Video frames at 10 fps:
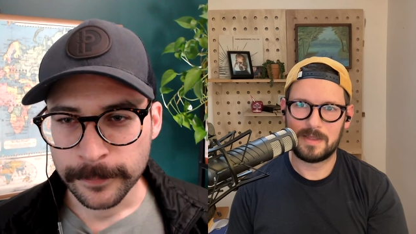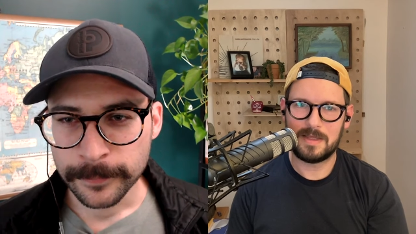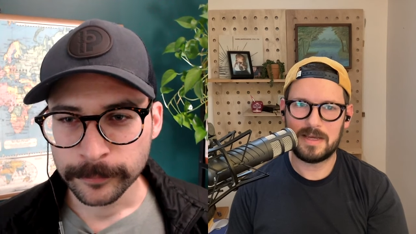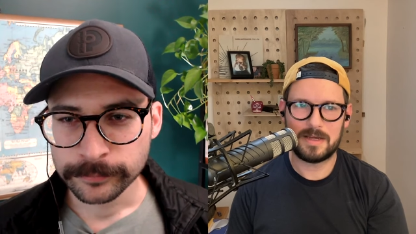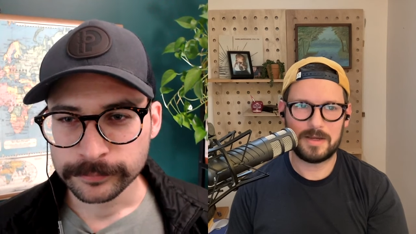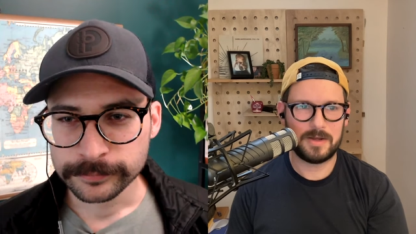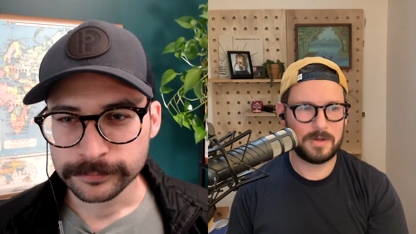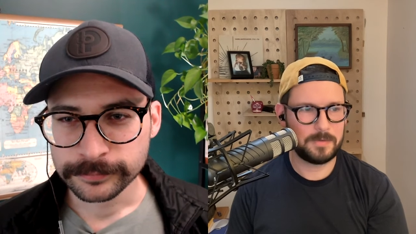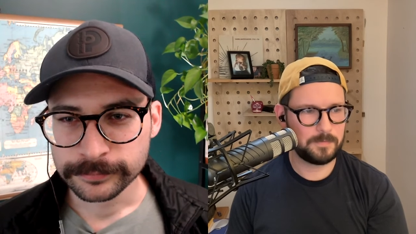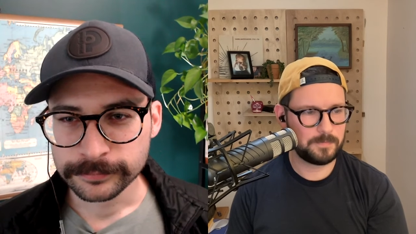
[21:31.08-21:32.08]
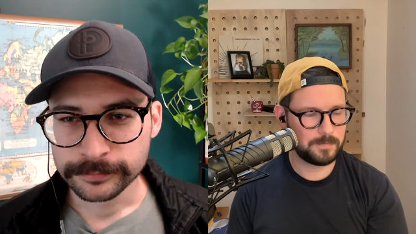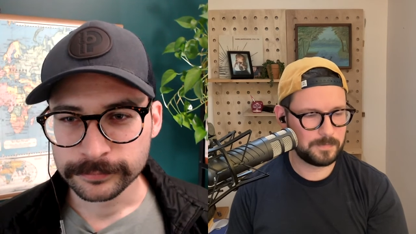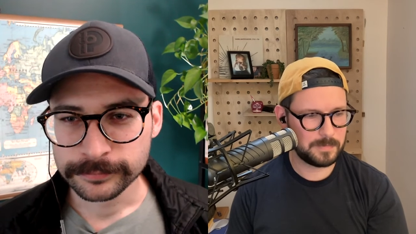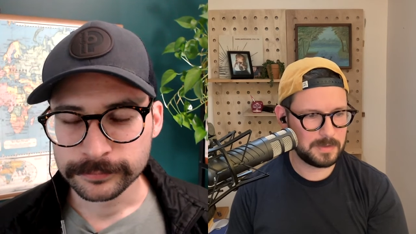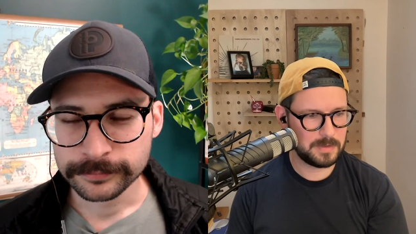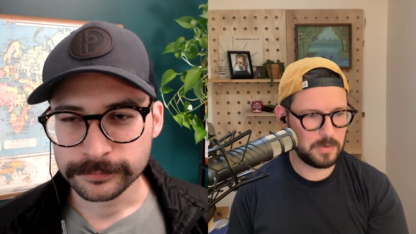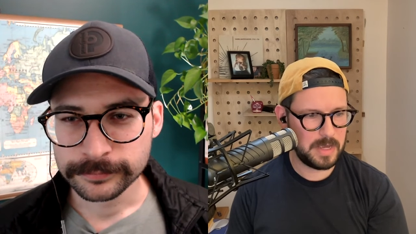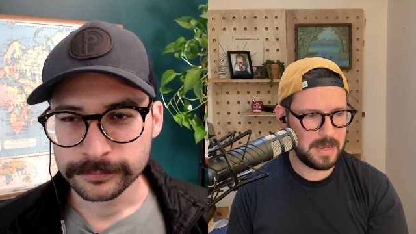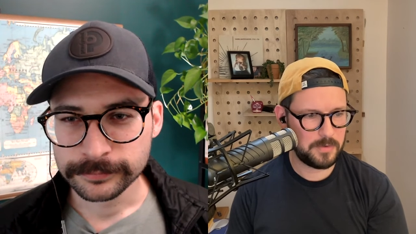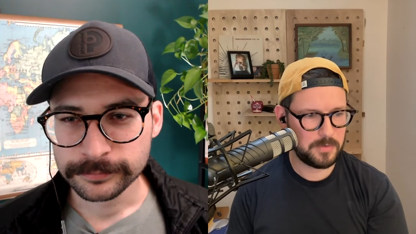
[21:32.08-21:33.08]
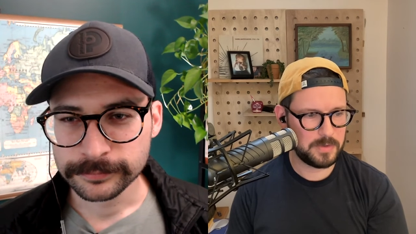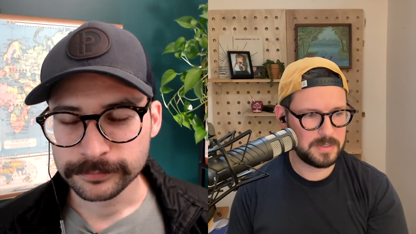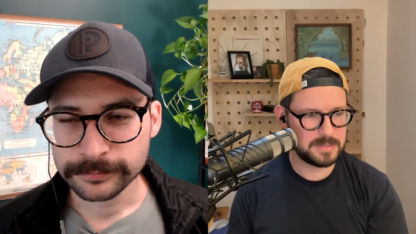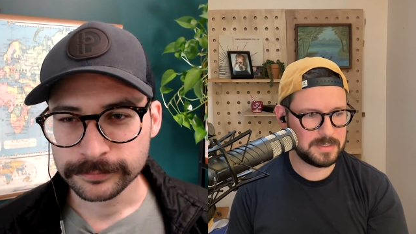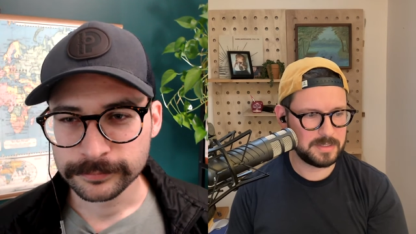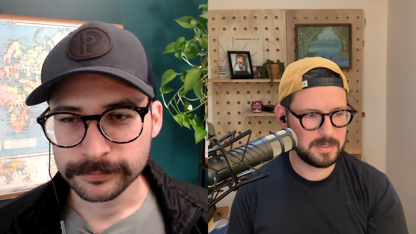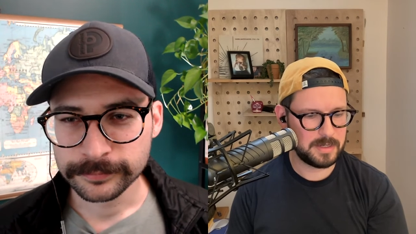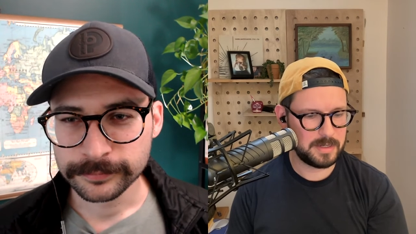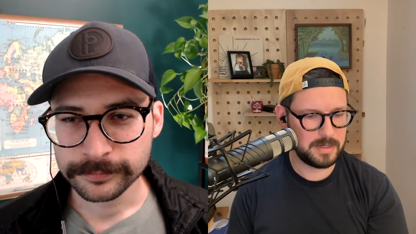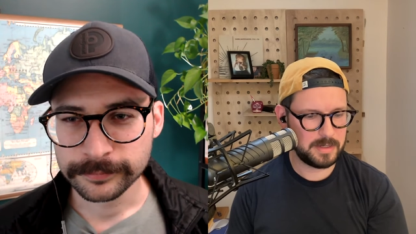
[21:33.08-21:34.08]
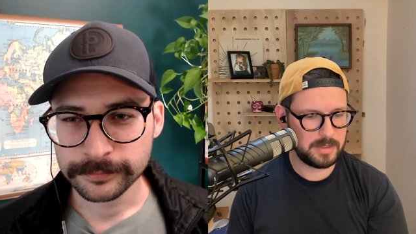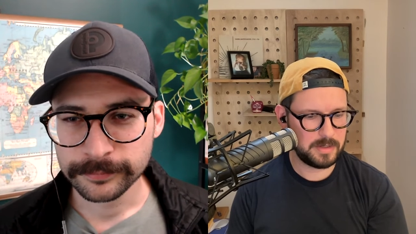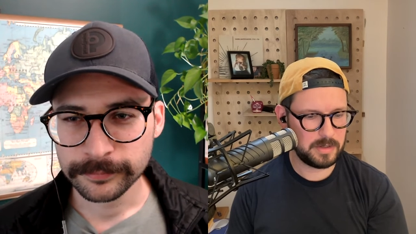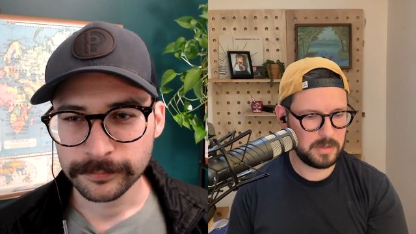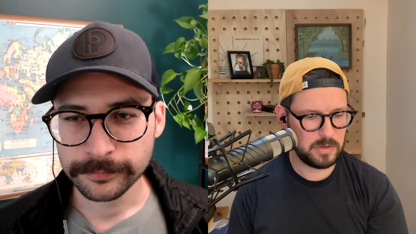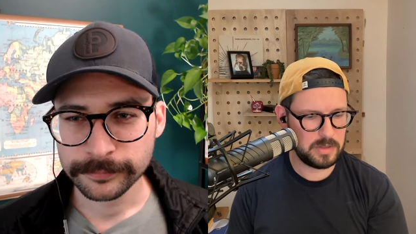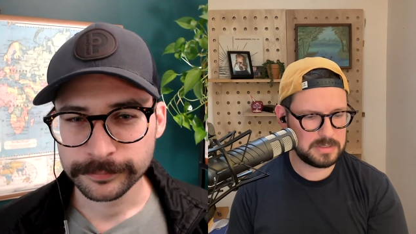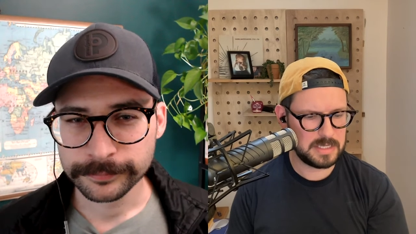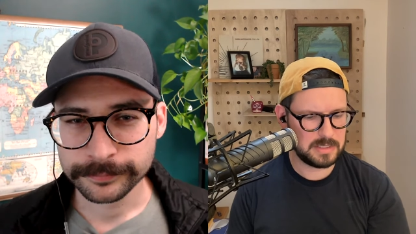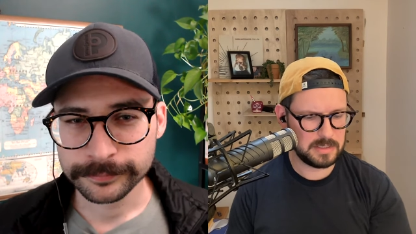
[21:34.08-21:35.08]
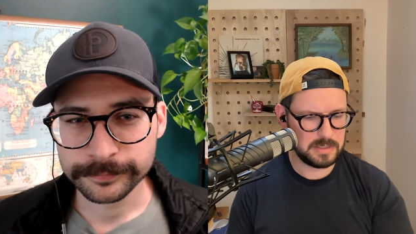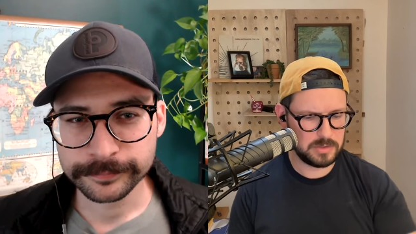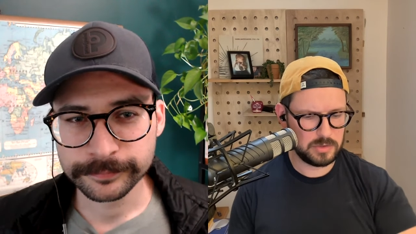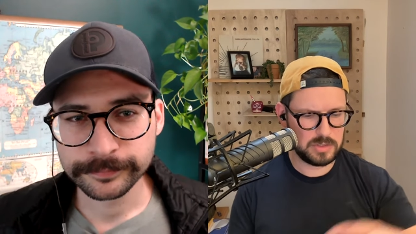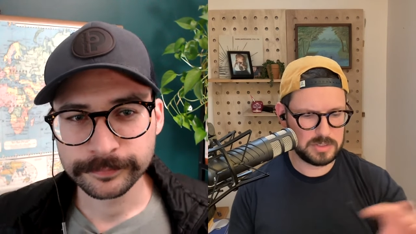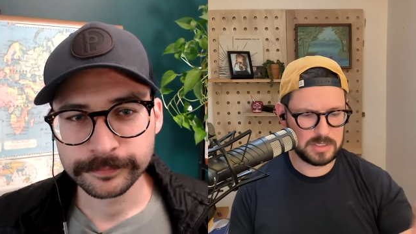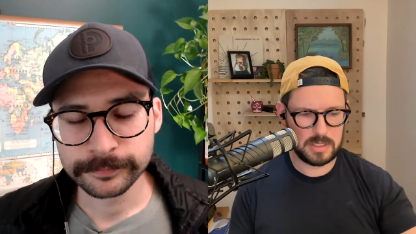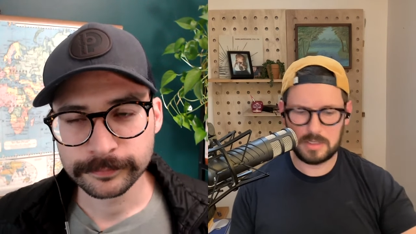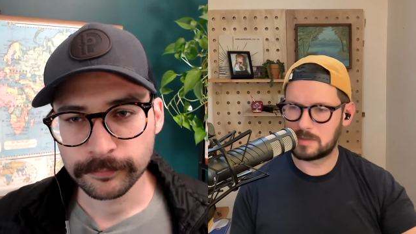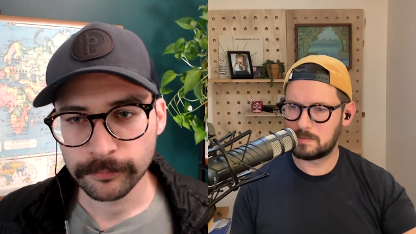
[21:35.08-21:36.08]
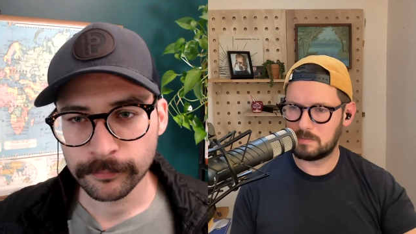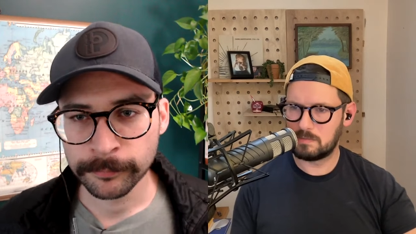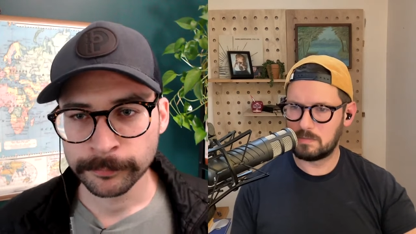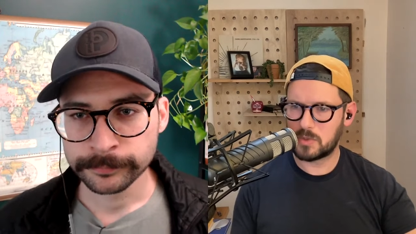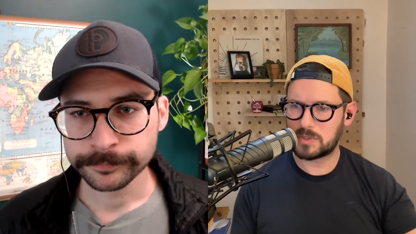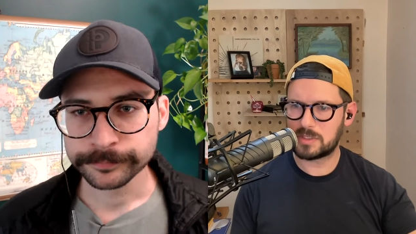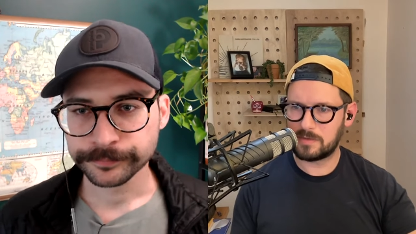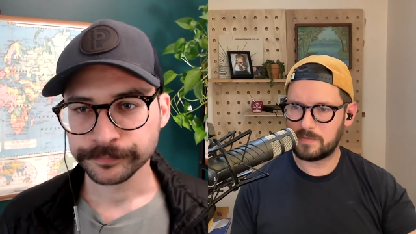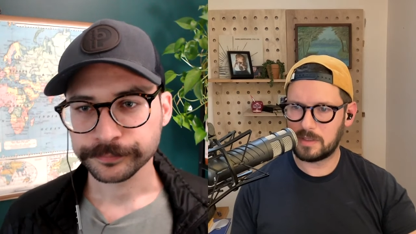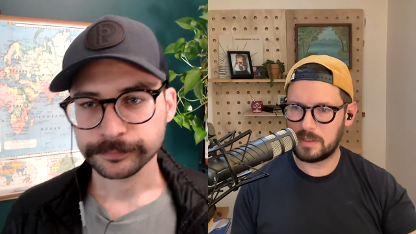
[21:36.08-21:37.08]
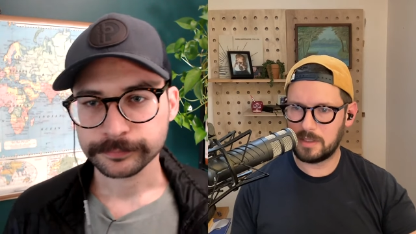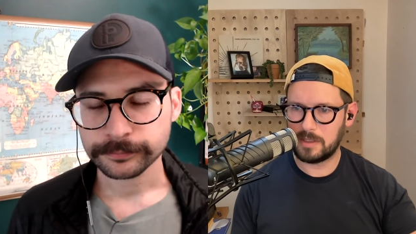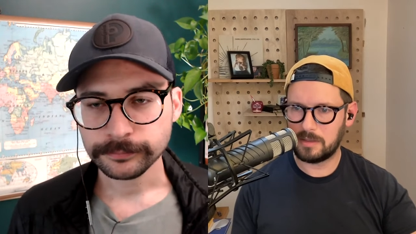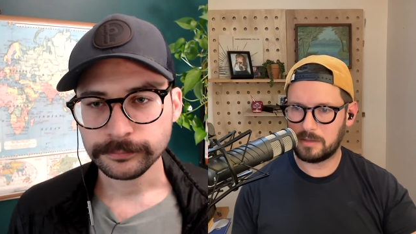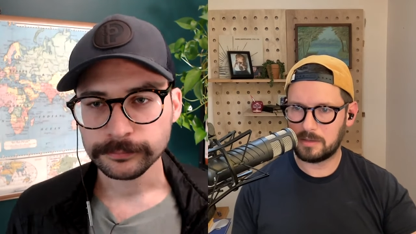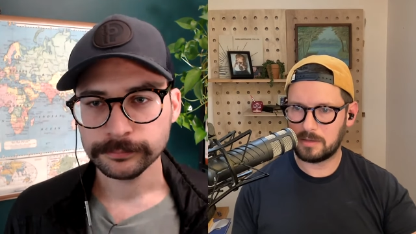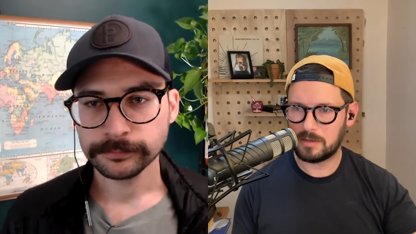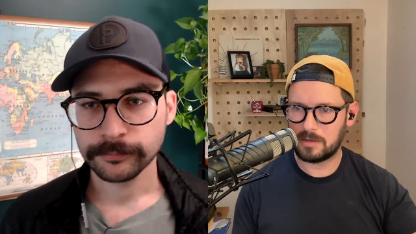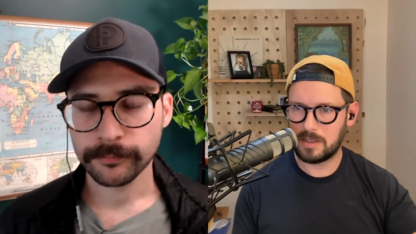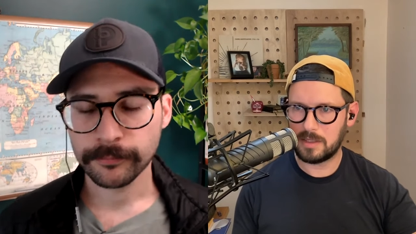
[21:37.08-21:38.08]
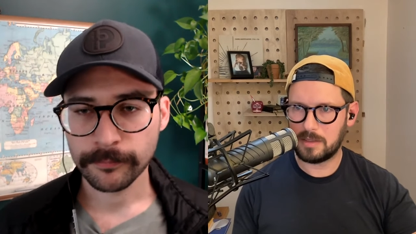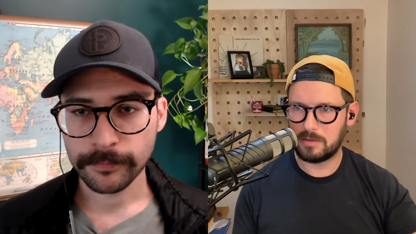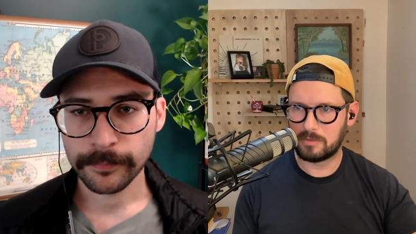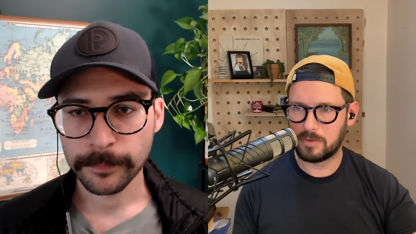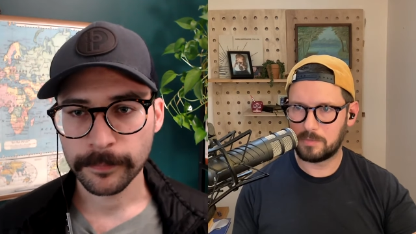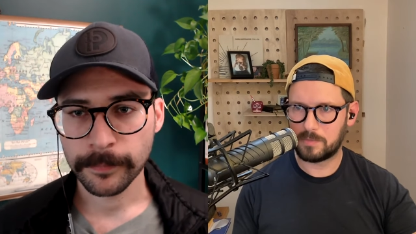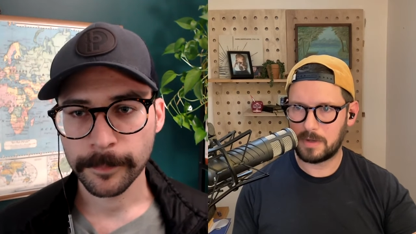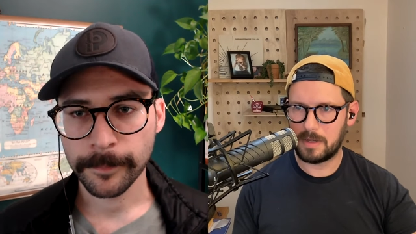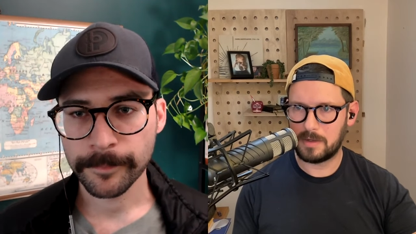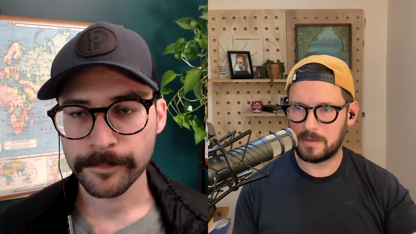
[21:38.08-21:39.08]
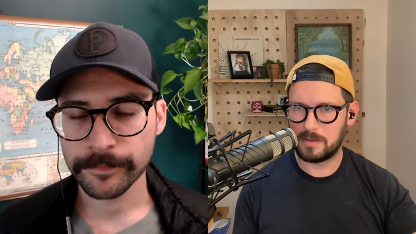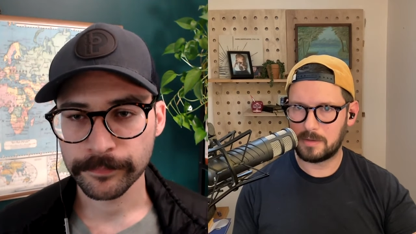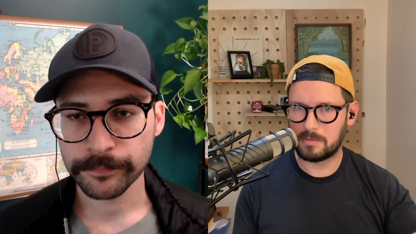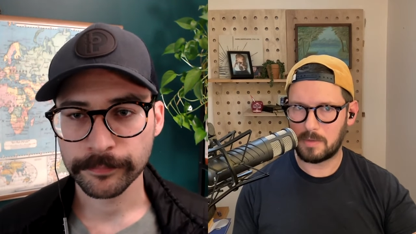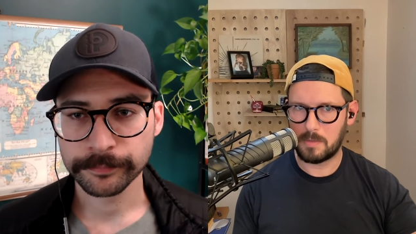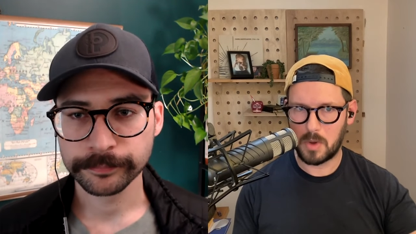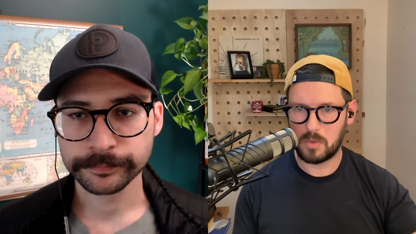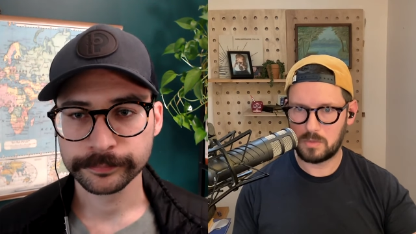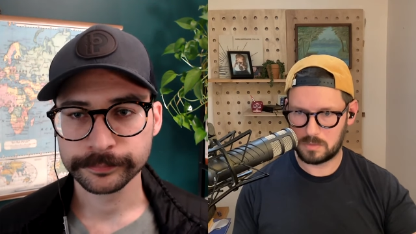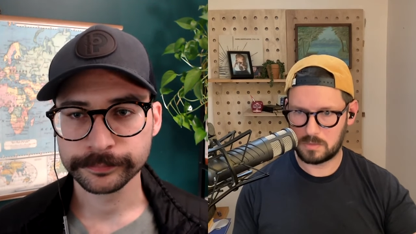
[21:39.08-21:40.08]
Speaker 1: Yeah. Um, how is it uh is it is is most of the the group uh remote